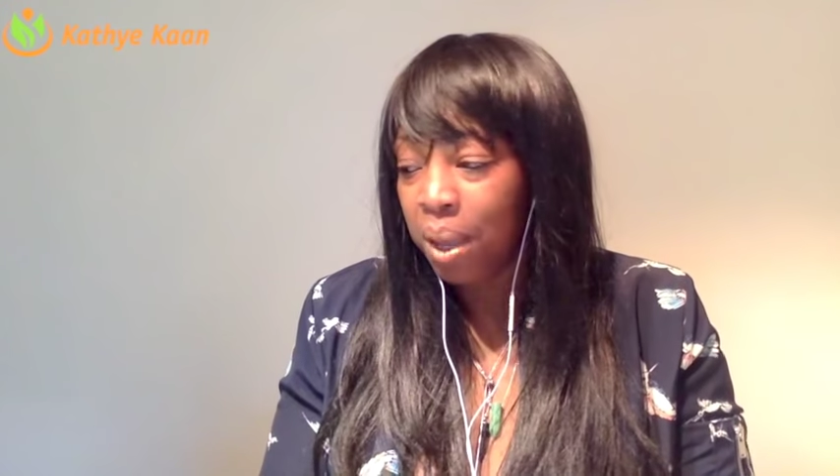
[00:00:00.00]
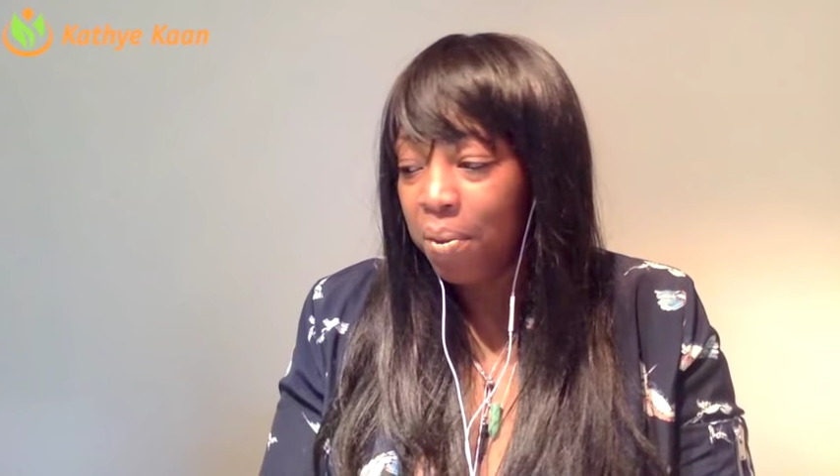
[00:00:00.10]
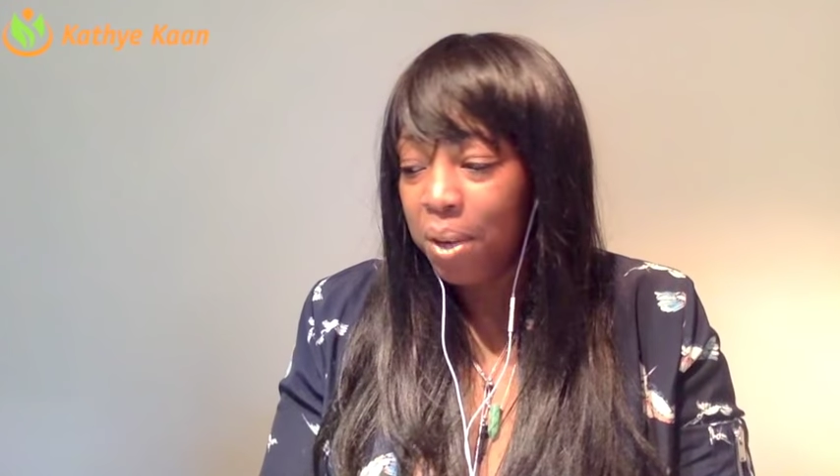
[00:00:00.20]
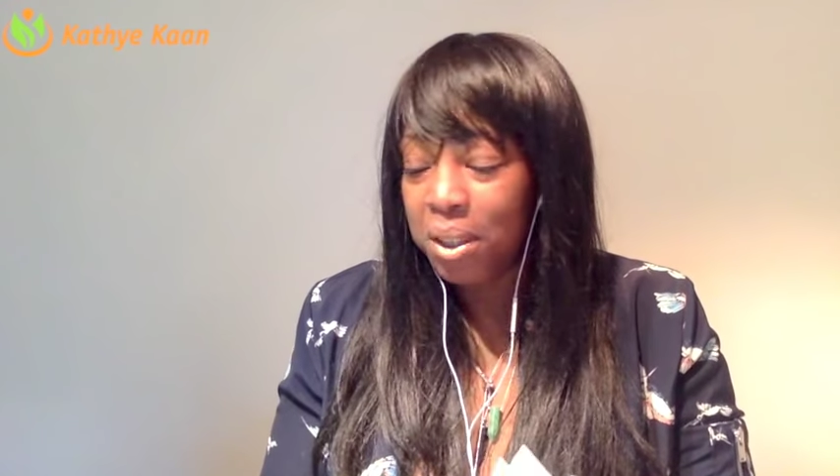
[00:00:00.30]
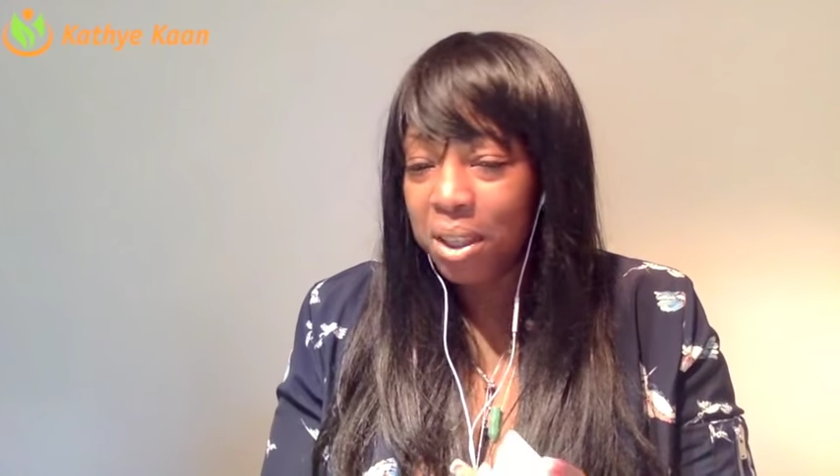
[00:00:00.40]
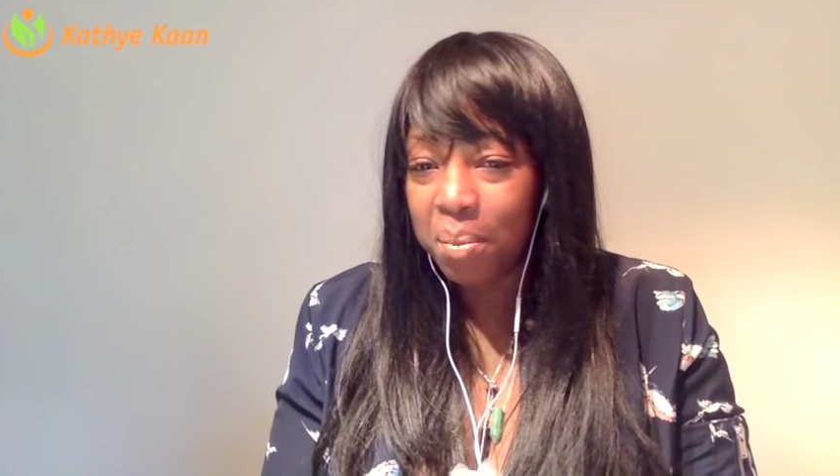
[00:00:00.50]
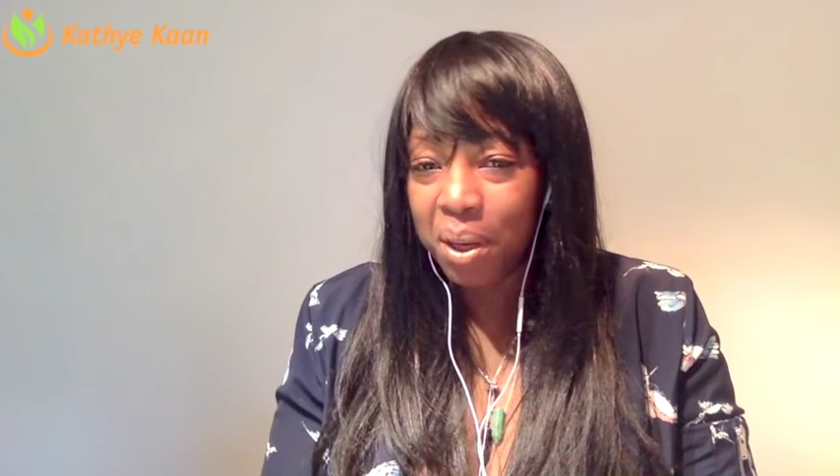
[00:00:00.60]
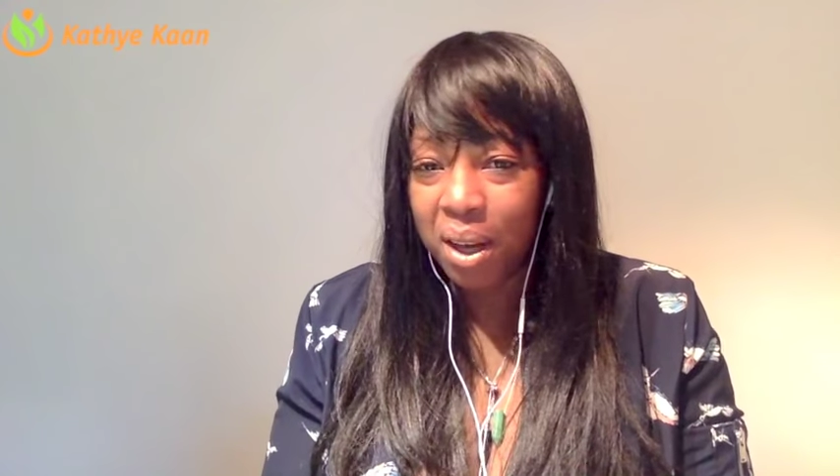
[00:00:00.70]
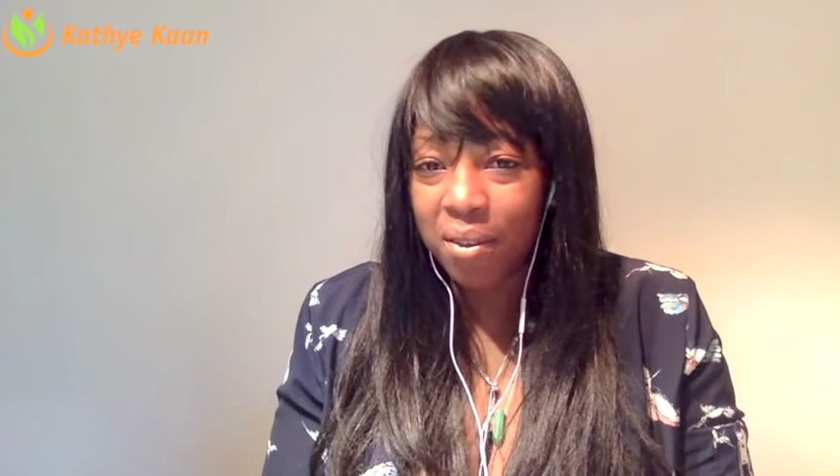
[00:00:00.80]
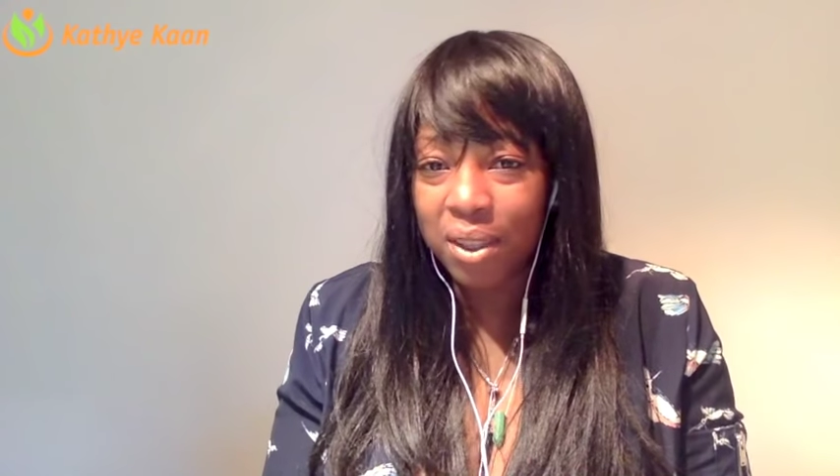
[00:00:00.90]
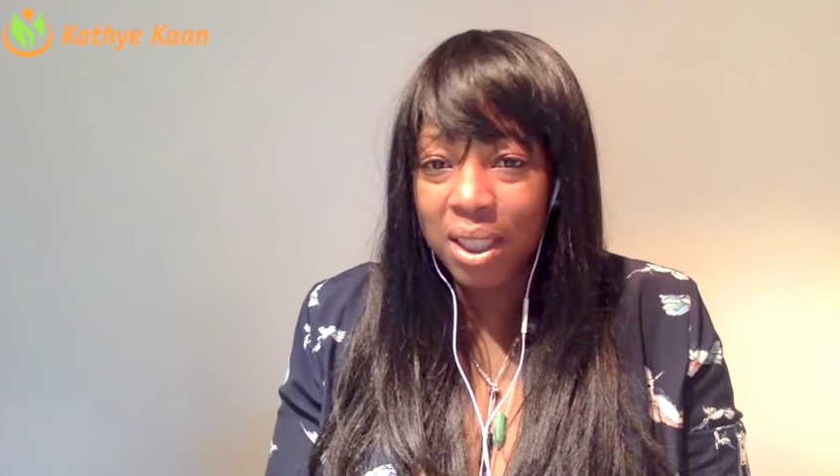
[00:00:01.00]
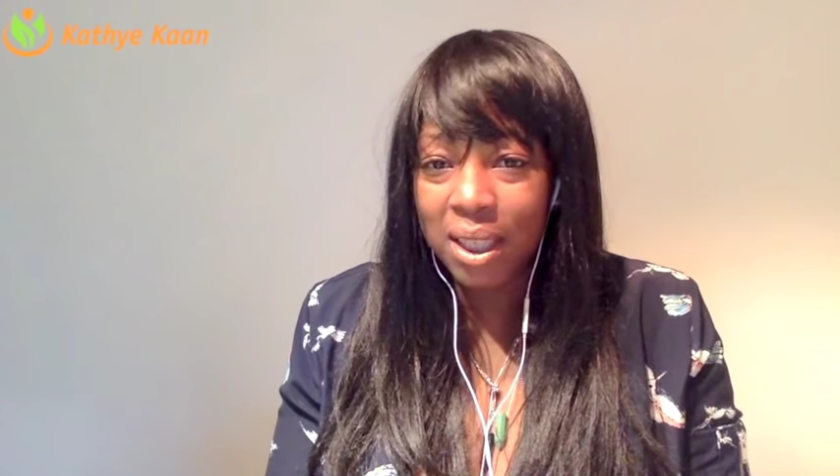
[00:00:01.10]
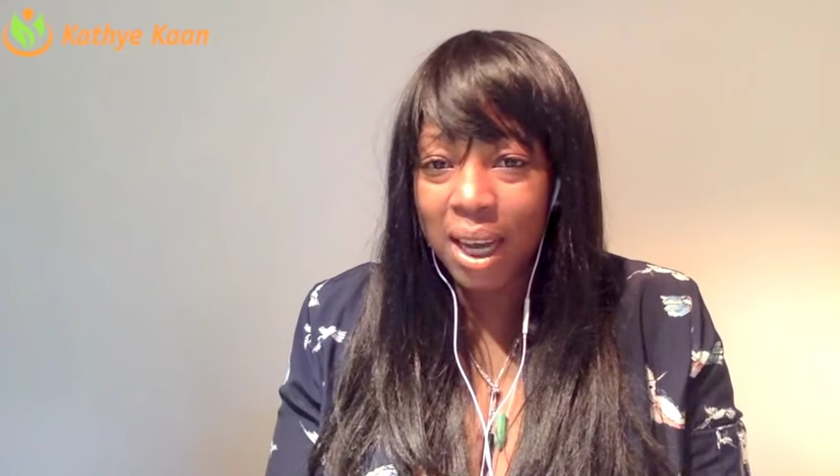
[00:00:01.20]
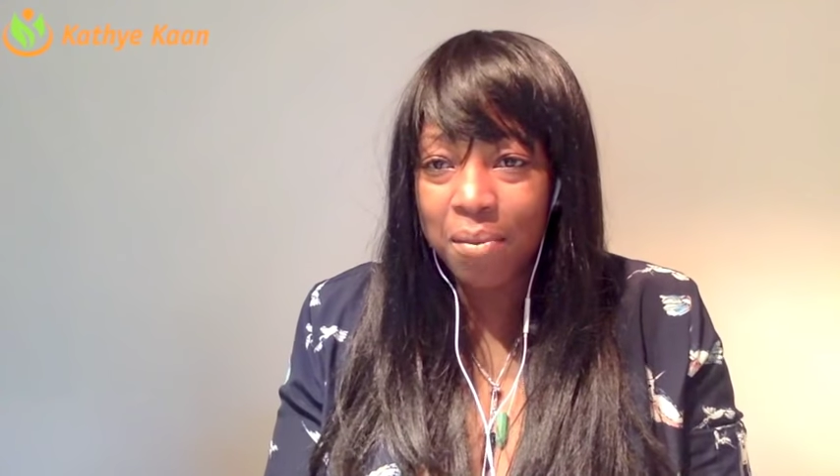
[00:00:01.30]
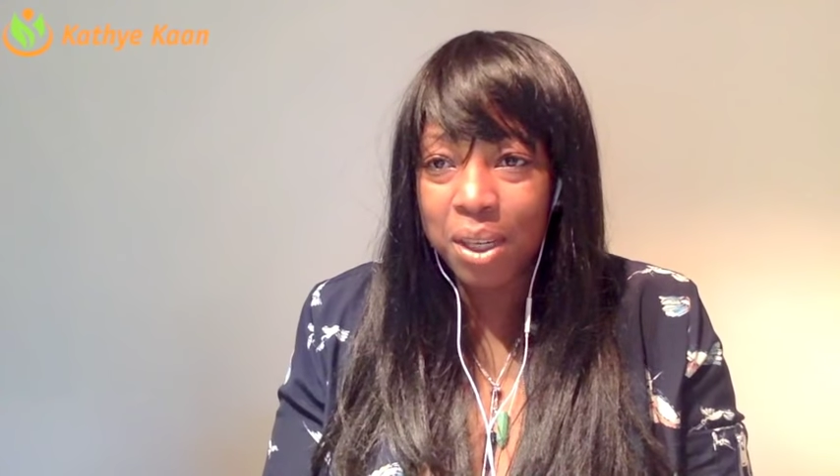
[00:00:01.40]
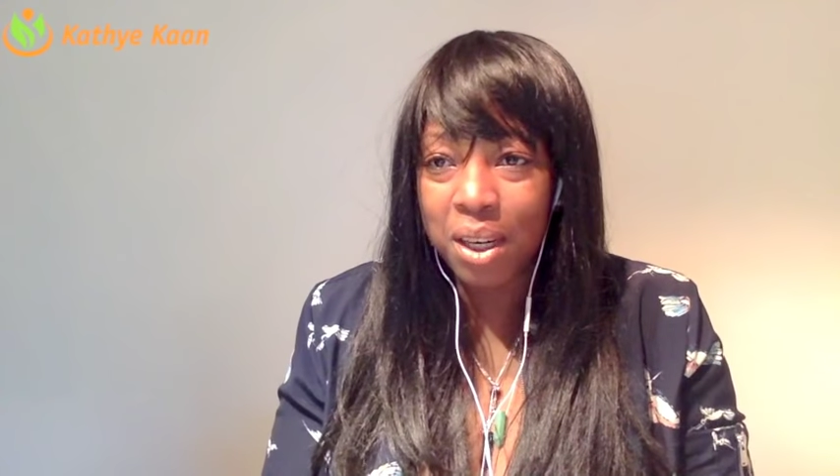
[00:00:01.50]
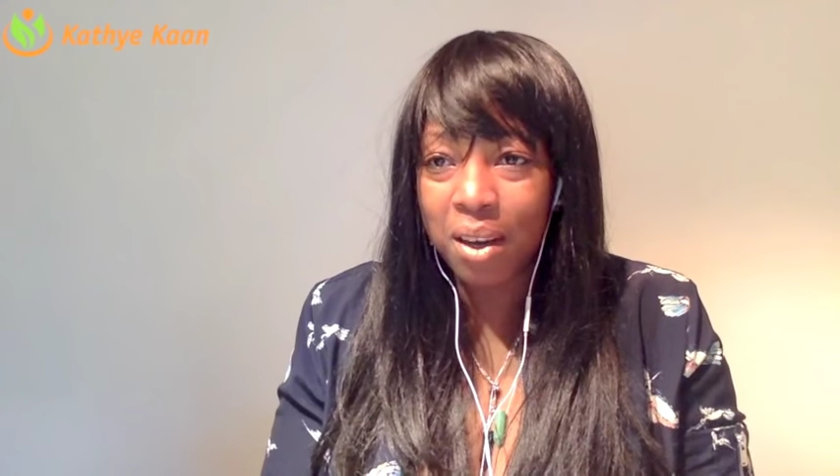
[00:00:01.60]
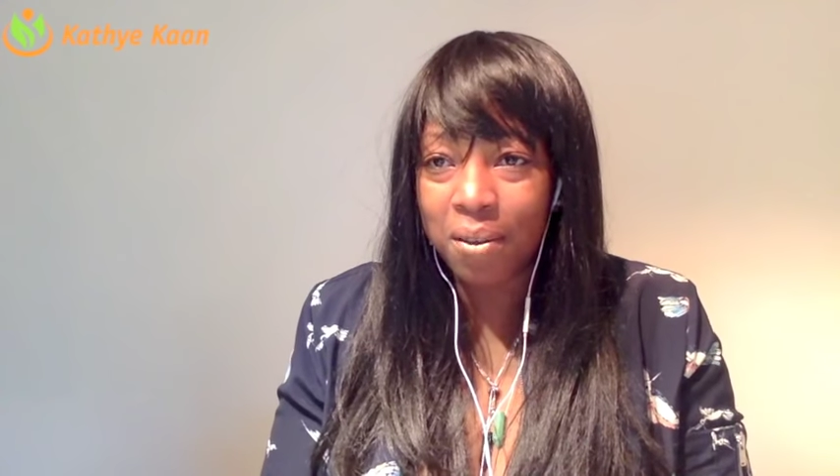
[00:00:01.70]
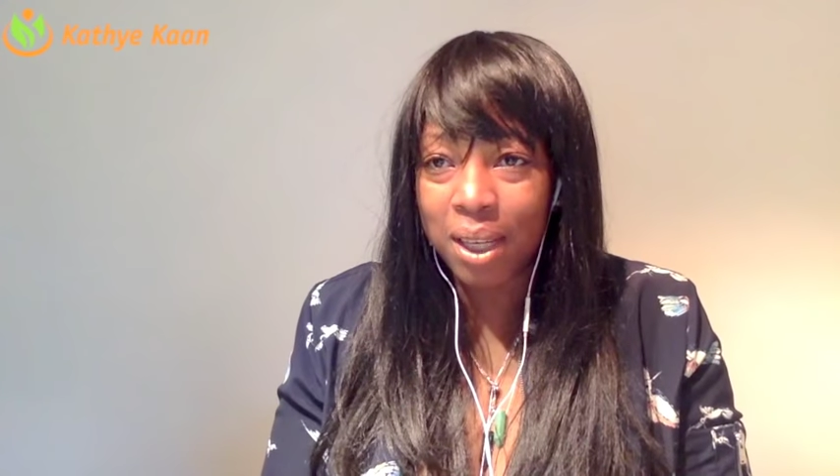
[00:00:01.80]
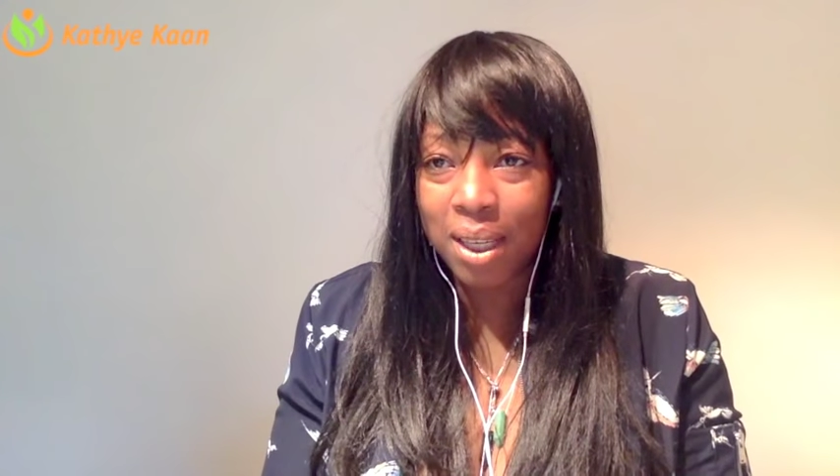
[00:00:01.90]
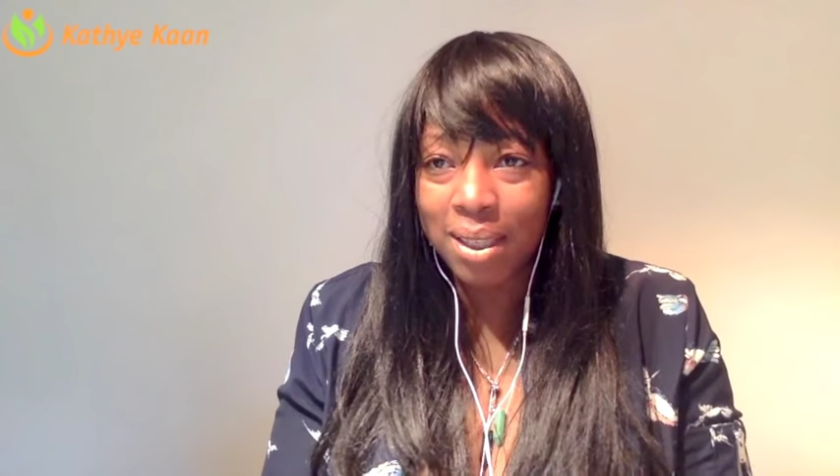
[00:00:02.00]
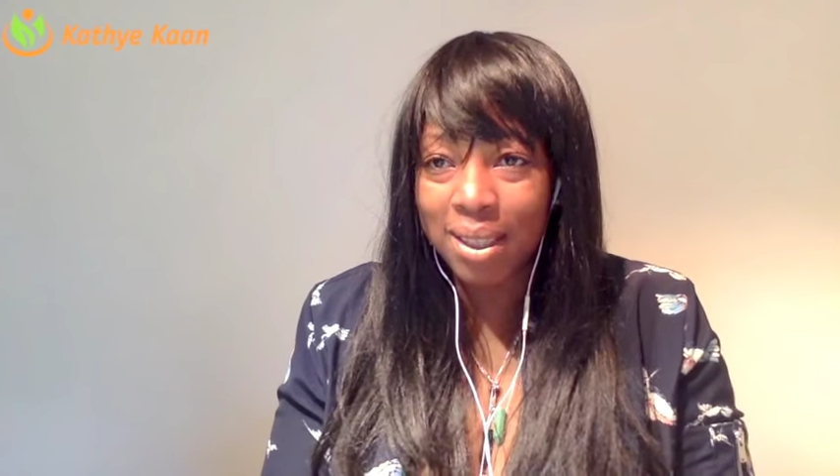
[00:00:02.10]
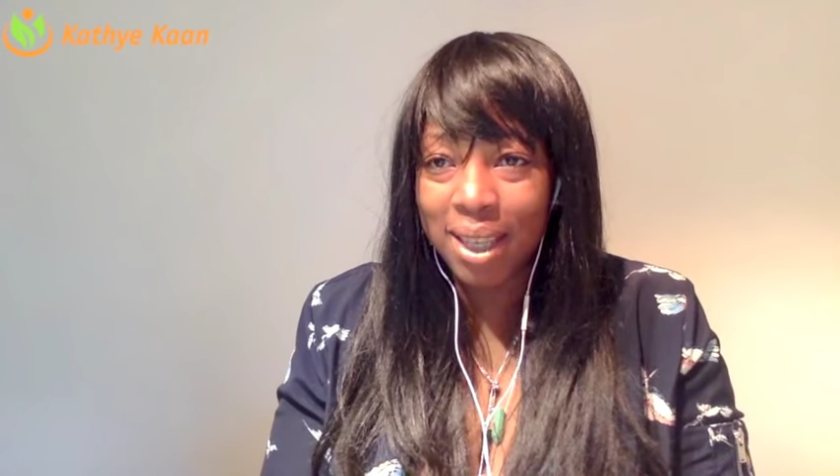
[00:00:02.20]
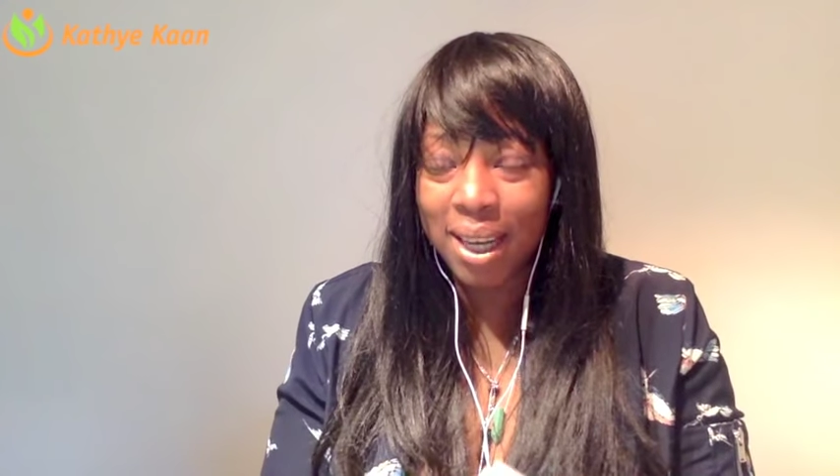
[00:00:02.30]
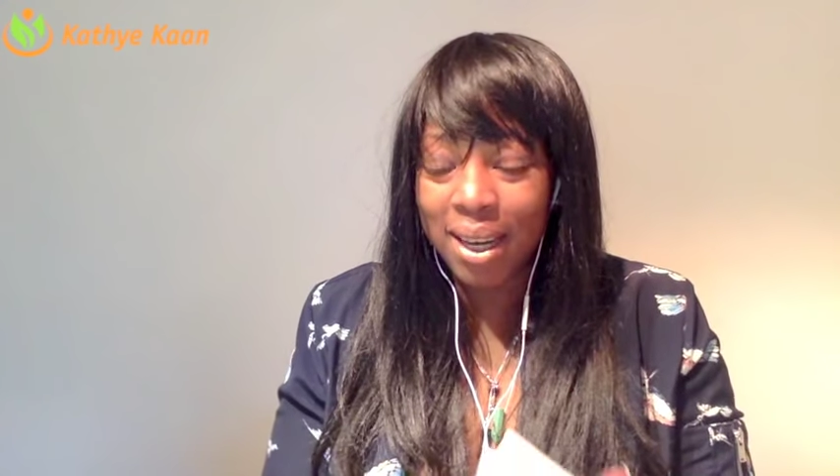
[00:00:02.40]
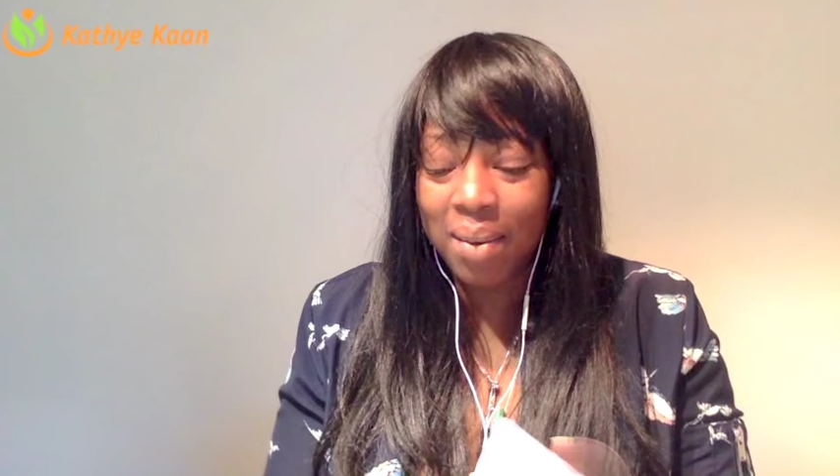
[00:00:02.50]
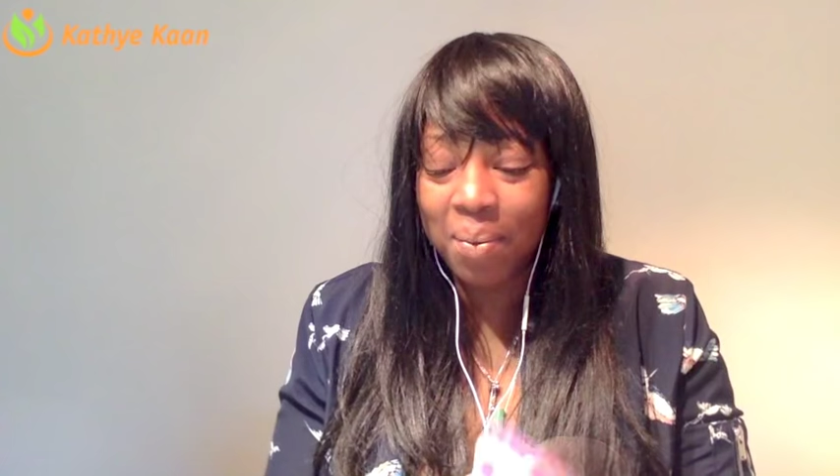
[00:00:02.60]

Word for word: First cup of coffee, didn't have any coffee yesterday.